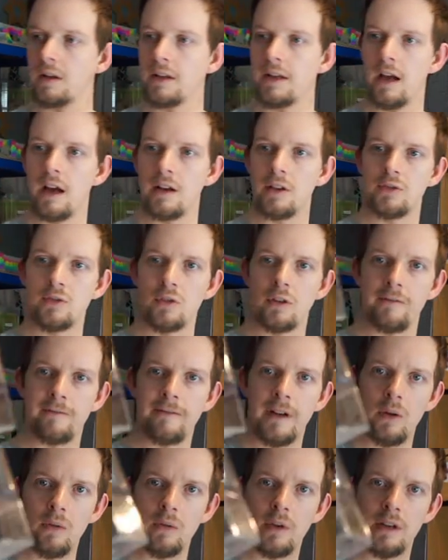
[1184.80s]
yeah, I just sort of
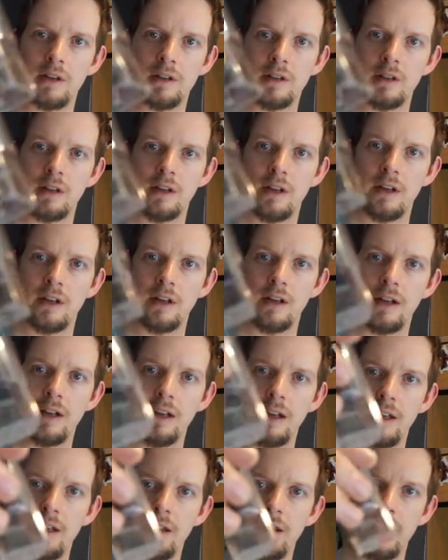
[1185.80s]
found it
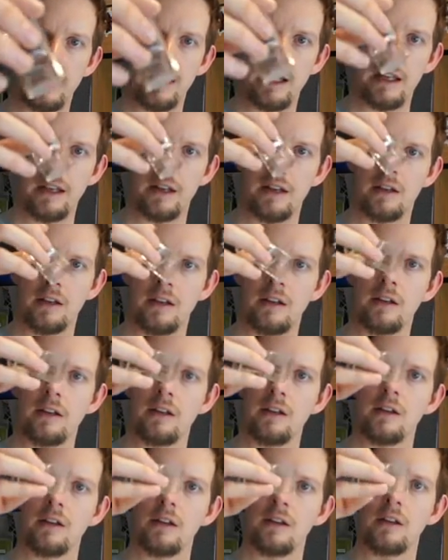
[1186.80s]
in the
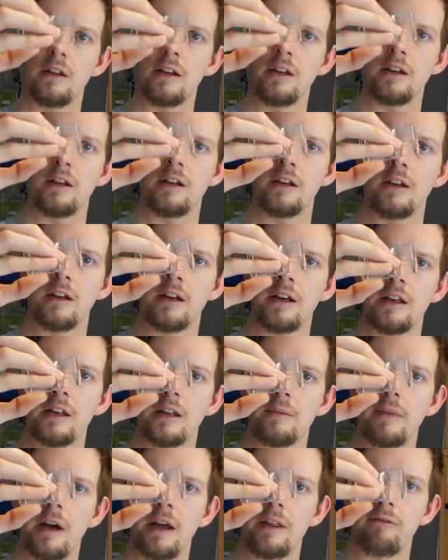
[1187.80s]

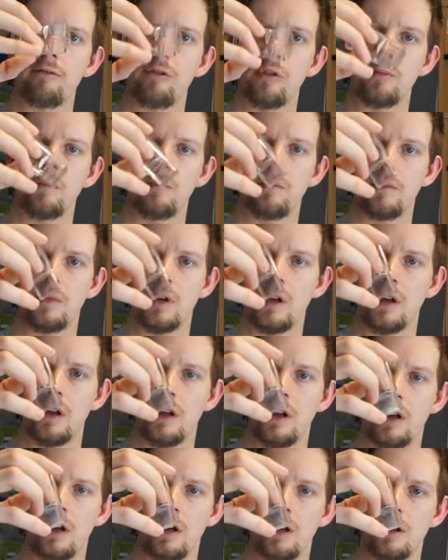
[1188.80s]
bathroom,
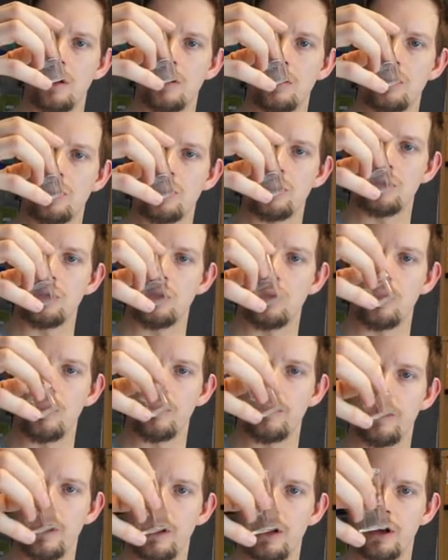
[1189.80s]
just sort
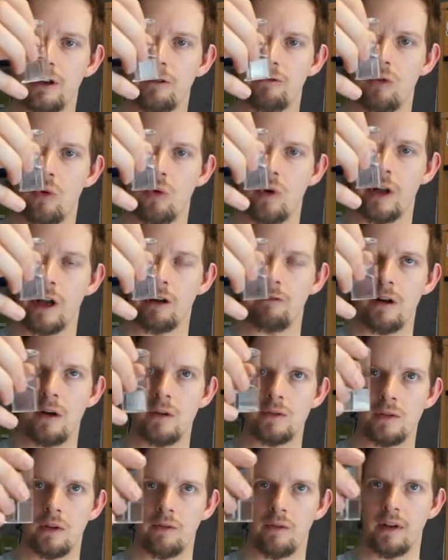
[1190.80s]
of crawling
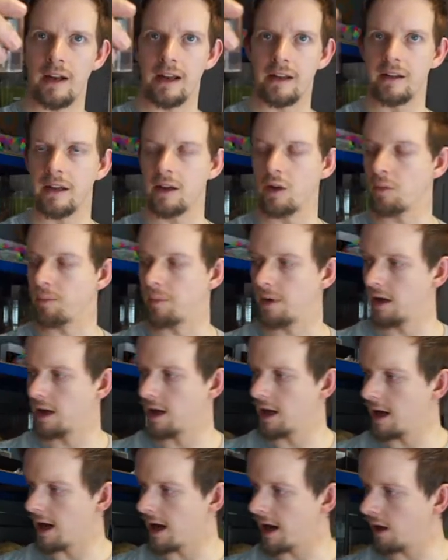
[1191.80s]
around, so I've collected it up.
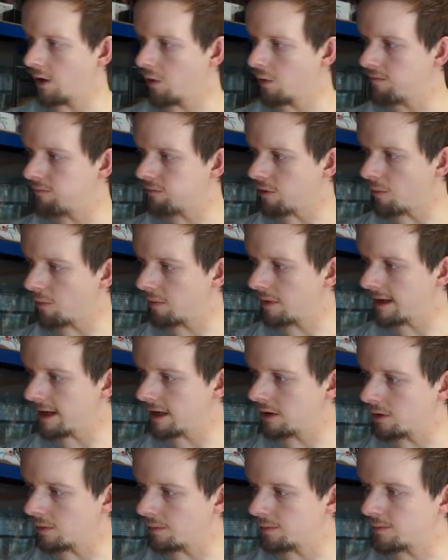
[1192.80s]
And I'll probably
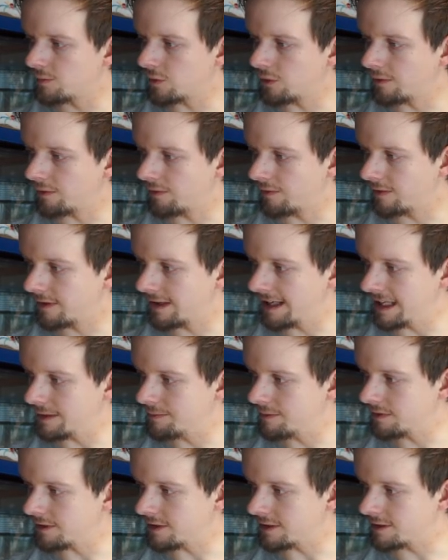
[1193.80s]
end up sort of
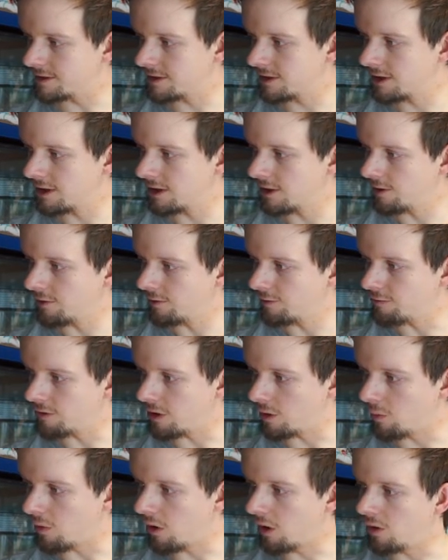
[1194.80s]
keeping this for
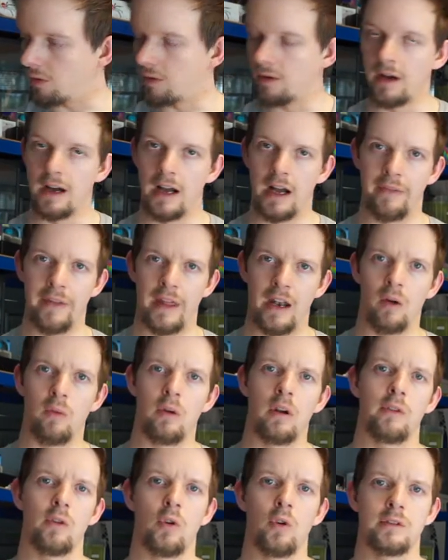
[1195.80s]
a while, and then I
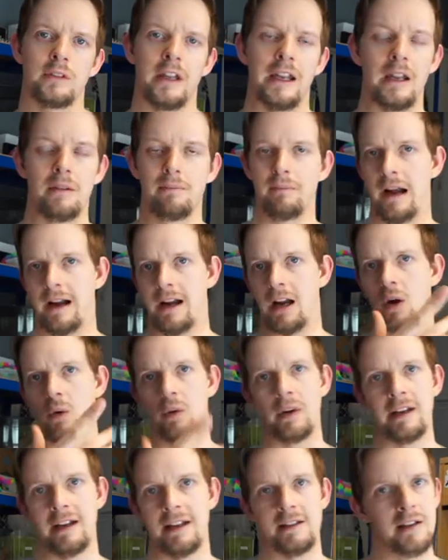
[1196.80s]
will of course let it back
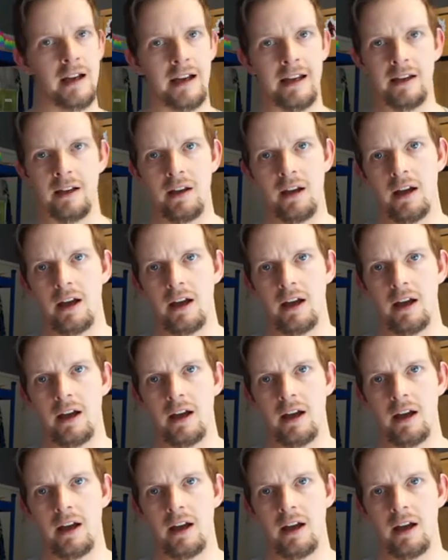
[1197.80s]
out. It is a